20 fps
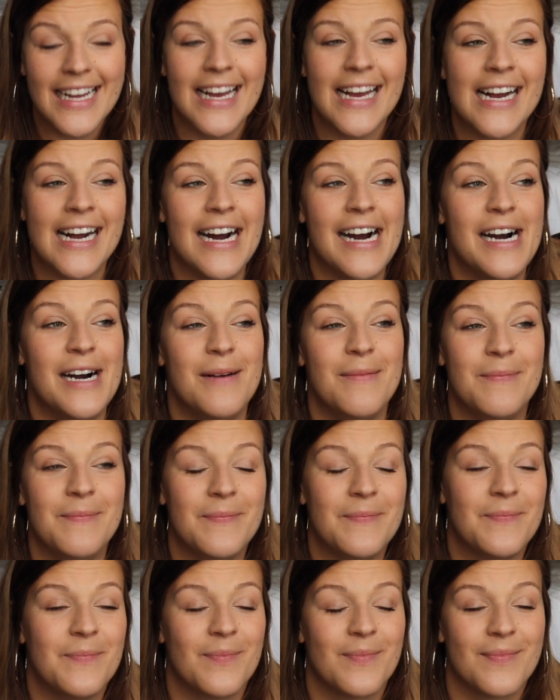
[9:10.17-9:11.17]

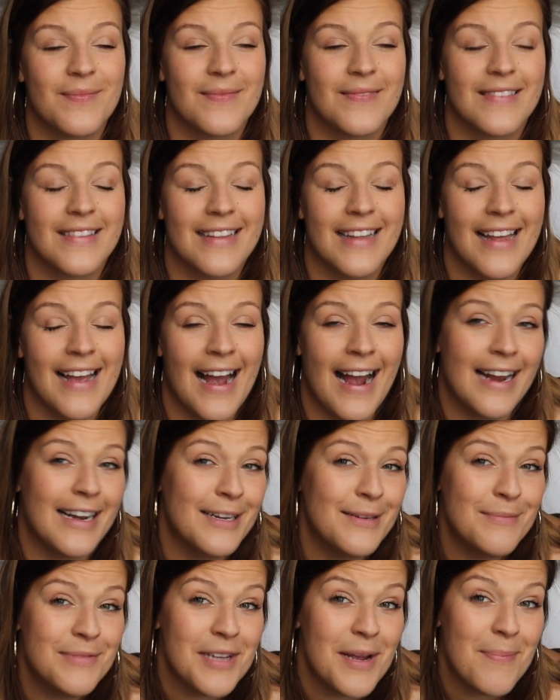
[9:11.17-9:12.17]

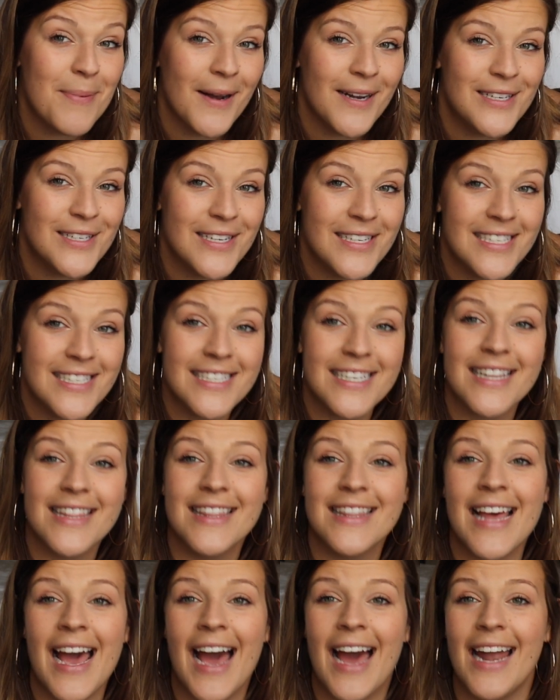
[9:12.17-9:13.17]
items I
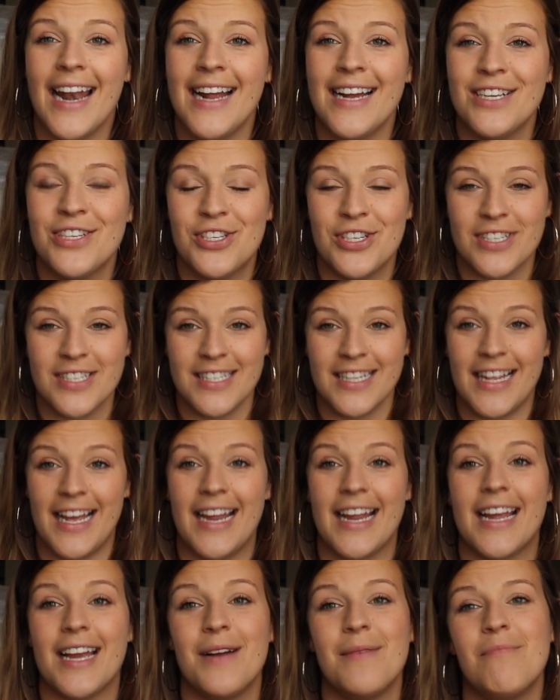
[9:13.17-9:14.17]
purchased that has just
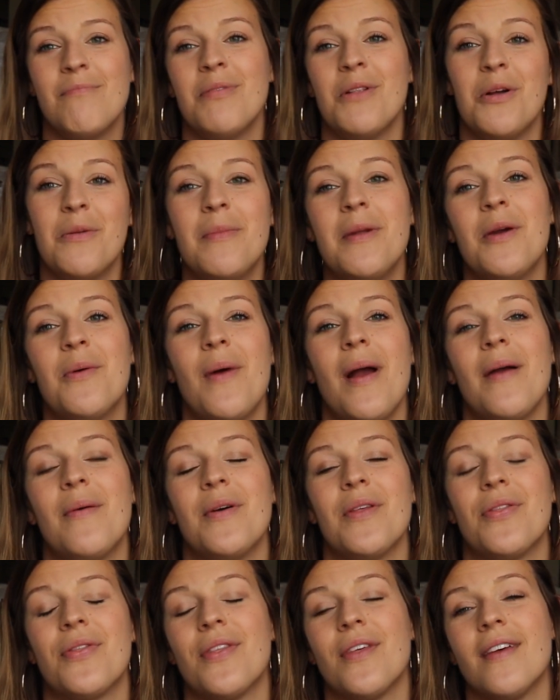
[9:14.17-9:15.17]
like blown me away
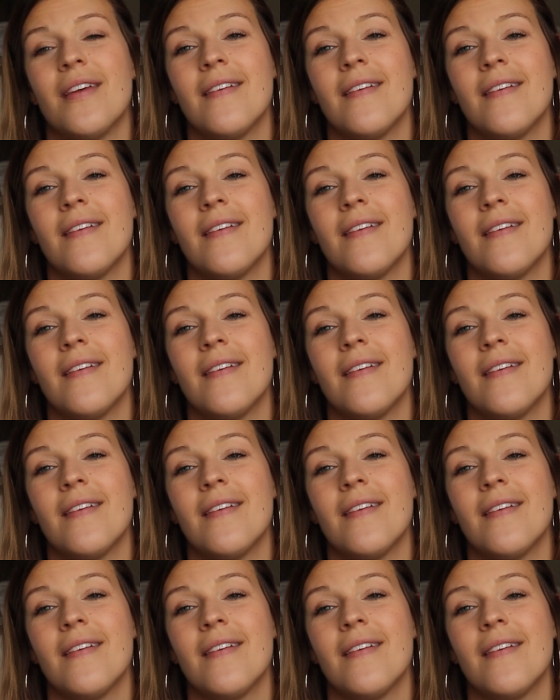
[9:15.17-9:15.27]
with